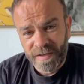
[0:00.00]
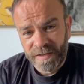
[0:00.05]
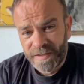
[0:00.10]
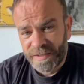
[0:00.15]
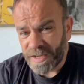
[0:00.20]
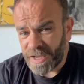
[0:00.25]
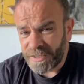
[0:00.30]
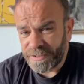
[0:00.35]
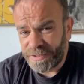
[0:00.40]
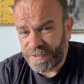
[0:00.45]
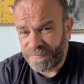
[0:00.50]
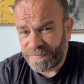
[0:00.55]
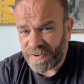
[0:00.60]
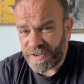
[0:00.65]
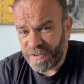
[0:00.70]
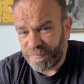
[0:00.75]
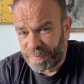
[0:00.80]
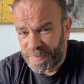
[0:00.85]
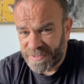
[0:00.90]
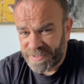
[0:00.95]

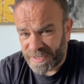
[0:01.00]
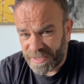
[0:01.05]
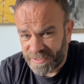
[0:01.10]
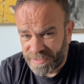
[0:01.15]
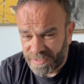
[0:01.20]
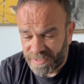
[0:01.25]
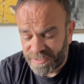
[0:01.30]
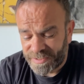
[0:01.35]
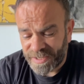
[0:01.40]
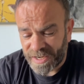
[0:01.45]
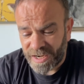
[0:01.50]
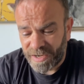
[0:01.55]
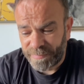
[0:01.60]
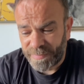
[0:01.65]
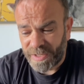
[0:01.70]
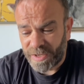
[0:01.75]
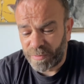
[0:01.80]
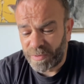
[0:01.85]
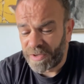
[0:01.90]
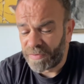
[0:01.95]
95% of the time
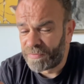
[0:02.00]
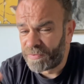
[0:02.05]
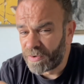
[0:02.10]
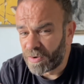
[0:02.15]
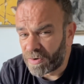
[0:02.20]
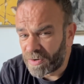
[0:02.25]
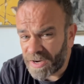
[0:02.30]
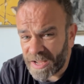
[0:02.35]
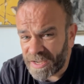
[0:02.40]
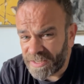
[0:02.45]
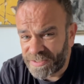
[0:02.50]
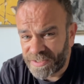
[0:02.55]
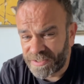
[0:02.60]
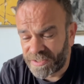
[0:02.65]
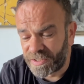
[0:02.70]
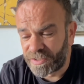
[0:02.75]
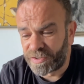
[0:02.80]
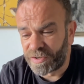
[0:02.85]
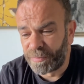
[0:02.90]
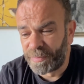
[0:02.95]
though, if your light
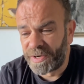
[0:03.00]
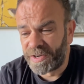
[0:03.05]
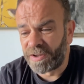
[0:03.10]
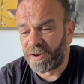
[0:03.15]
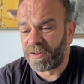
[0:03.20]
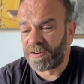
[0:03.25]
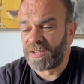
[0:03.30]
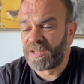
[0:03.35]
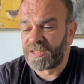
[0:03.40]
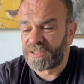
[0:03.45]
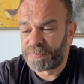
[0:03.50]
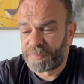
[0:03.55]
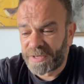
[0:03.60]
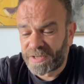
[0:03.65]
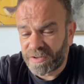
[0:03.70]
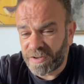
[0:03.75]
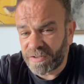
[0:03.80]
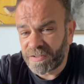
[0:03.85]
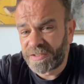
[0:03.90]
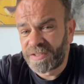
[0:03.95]
isn't coming on, it's
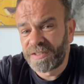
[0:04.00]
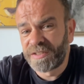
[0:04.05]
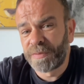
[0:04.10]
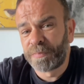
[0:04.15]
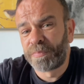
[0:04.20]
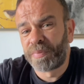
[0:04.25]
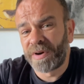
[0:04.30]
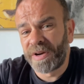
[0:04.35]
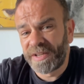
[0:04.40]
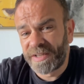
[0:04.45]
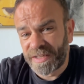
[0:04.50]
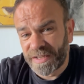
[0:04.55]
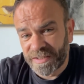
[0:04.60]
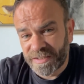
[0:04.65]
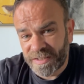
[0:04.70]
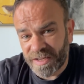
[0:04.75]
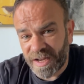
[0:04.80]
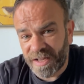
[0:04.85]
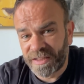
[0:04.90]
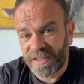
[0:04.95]
because there's a break
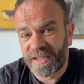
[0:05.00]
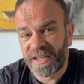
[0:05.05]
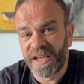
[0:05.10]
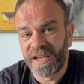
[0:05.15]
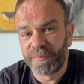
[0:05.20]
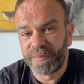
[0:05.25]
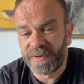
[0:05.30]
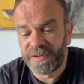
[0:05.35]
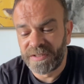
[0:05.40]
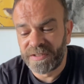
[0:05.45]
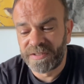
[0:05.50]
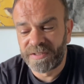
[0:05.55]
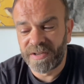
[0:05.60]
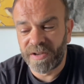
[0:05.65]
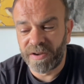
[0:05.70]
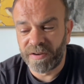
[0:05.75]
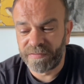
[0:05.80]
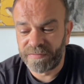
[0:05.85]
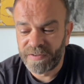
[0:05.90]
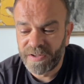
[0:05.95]
inside the cable
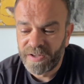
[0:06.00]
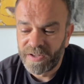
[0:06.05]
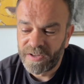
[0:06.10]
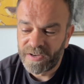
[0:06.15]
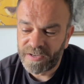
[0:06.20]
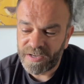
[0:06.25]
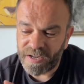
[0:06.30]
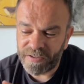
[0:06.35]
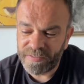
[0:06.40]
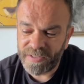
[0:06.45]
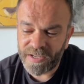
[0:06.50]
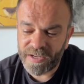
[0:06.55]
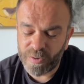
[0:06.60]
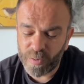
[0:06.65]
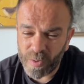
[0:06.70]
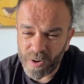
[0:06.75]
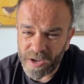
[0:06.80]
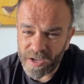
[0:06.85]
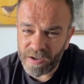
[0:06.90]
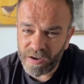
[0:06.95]
itself. Now, they're
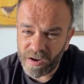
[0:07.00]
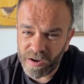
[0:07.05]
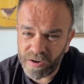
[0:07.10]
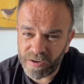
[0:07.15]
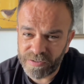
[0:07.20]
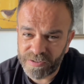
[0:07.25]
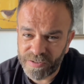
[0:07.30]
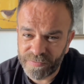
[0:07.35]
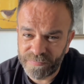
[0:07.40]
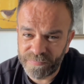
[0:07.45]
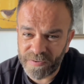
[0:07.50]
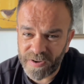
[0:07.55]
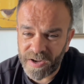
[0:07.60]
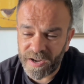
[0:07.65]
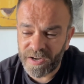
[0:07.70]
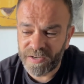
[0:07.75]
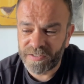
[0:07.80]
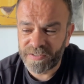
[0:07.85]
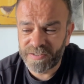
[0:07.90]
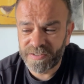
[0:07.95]
quite hard to
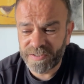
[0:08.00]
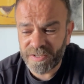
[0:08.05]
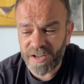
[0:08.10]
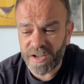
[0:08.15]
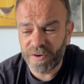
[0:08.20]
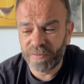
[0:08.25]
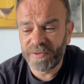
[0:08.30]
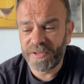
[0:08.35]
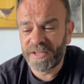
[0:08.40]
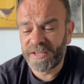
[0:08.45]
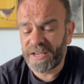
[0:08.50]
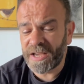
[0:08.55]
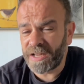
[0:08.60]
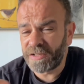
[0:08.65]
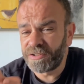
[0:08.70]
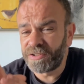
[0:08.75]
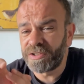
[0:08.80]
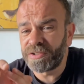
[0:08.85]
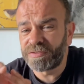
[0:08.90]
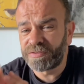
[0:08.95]
find, so you
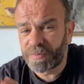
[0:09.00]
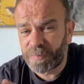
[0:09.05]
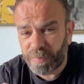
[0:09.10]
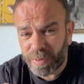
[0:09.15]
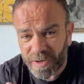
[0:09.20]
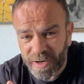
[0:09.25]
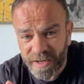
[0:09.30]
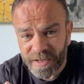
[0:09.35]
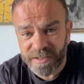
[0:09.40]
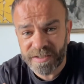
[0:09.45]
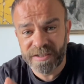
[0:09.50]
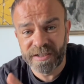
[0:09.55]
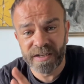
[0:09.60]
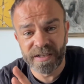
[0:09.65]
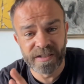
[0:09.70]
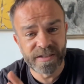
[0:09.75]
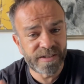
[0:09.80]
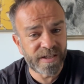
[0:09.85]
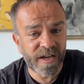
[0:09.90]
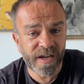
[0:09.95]
can just replace the
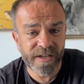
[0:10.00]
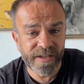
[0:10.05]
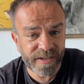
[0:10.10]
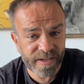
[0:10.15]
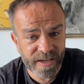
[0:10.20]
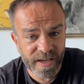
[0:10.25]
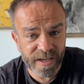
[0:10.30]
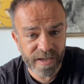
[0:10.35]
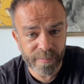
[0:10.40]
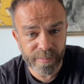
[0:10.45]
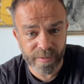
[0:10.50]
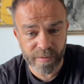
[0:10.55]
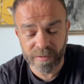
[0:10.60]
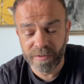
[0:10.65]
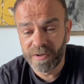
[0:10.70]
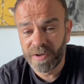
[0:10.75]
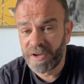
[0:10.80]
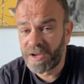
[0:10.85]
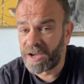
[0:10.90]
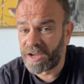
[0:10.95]
entire
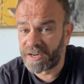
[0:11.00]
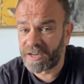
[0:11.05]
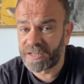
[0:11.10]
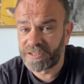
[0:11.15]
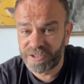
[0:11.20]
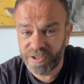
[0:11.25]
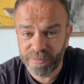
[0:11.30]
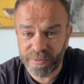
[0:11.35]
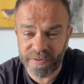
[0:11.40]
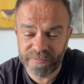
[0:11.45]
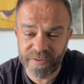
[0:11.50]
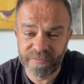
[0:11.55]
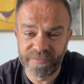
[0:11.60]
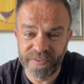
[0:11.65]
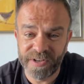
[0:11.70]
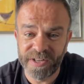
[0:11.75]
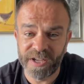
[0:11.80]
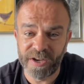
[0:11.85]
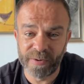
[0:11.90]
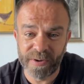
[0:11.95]
cable, and I do have a
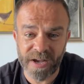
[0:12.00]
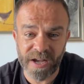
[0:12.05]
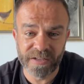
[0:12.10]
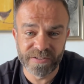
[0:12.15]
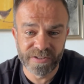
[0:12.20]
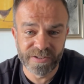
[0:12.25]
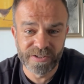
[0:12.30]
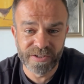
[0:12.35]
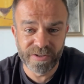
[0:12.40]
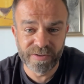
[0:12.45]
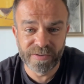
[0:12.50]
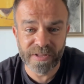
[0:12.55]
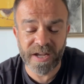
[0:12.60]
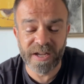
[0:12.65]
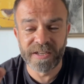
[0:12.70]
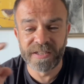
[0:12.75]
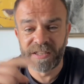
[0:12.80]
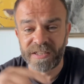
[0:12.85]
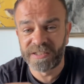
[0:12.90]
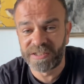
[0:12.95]
video how to do
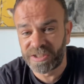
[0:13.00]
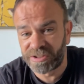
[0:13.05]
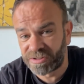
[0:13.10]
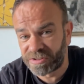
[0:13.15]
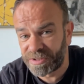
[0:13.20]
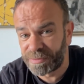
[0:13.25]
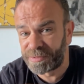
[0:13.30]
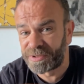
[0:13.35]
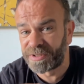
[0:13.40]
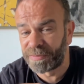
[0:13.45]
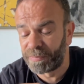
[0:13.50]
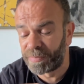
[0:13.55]
that in the description